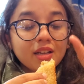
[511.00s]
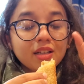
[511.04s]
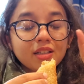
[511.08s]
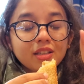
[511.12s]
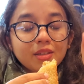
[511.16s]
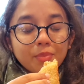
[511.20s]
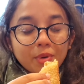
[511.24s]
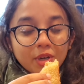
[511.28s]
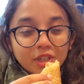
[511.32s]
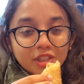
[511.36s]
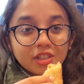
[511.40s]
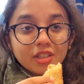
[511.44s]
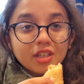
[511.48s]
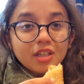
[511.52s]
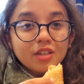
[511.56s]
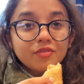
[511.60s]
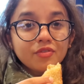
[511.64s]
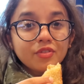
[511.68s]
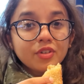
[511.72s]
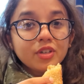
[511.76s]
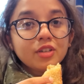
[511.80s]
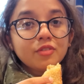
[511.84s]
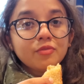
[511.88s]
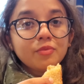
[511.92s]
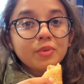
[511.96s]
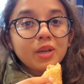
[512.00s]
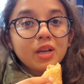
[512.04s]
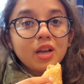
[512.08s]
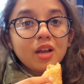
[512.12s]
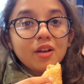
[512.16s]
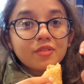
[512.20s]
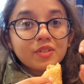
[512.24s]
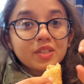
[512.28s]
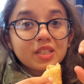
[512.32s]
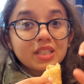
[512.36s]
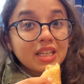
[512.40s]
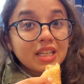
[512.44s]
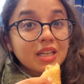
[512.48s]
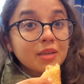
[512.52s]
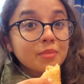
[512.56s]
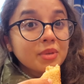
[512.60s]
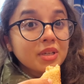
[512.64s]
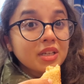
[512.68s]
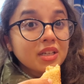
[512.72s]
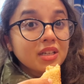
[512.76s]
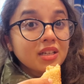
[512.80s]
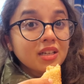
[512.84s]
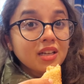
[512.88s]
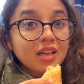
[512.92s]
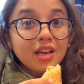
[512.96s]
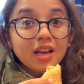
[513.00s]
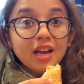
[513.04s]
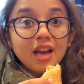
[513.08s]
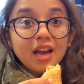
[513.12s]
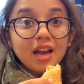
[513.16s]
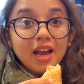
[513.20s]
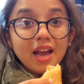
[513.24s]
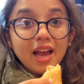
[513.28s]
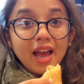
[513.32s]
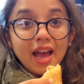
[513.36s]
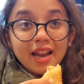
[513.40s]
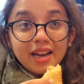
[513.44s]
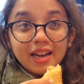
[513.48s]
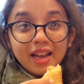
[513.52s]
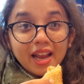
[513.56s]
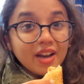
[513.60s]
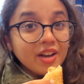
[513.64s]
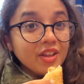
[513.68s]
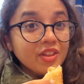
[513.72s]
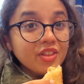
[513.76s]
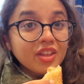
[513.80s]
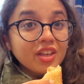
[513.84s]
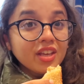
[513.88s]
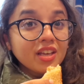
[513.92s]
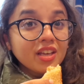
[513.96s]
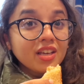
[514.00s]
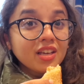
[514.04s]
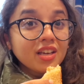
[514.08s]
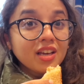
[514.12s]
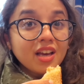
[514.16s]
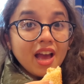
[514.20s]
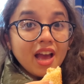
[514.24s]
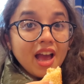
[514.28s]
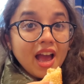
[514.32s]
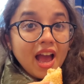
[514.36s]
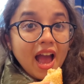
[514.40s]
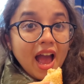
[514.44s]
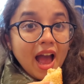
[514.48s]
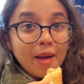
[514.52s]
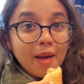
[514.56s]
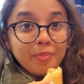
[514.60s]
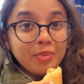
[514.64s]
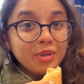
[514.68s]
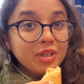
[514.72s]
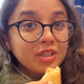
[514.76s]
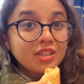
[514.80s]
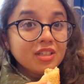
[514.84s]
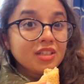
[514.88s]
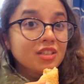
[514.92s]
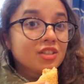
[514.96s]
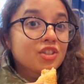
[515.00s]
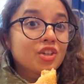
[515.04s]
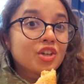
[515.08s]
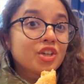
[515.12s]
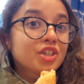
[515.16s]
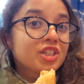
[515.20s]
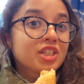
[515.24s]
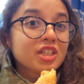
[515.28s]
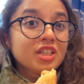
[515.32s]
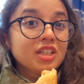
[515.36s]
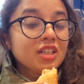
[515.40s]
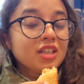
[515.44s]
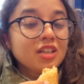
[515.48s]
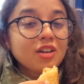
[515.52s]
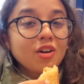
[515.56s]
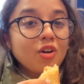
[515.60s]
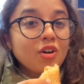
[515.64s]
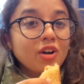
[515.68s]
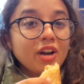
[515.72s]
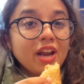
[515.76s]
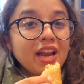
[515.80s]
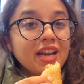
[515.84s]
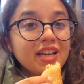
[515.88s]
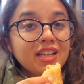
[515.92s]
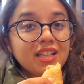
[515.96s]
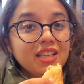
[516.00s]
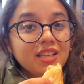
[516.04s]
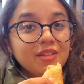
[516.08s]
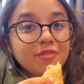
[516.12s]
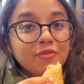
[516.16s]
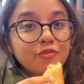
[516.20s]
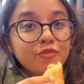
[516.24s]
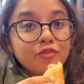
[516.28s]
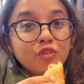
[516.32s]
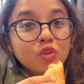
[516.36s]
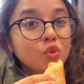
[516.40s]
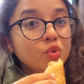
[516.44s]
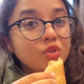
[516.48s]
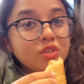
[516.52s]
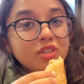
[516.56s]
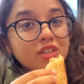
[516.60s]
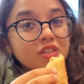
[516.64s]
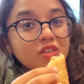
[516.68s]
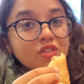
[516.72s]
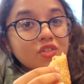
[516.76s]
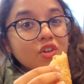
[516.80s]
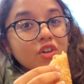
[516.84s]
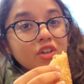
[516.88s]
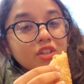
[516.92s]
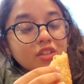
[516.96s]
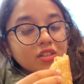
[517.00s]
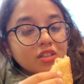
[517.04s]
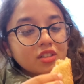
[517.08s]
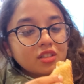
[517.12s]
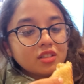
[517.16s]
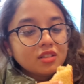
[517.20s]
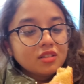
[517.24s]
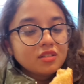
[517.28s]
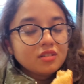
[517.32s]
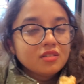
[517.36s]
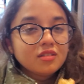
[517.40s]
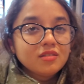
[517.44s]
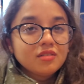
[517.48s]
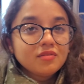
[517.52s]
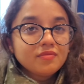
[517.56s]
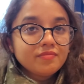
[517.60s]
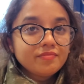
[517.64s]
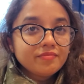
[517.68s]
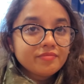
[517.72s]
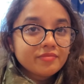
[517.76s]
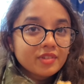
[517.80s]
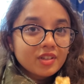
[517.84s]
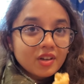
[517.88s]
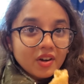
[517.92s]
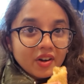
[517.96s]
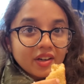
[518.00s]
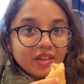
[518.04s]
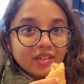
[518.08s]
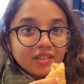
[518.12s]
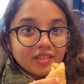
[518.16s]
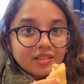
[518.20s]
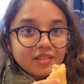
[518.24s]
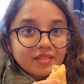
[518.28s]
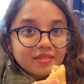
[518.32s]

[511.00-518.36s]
The person in front of me loves cinnamon and anything apple desserty or any fruit desserts, right?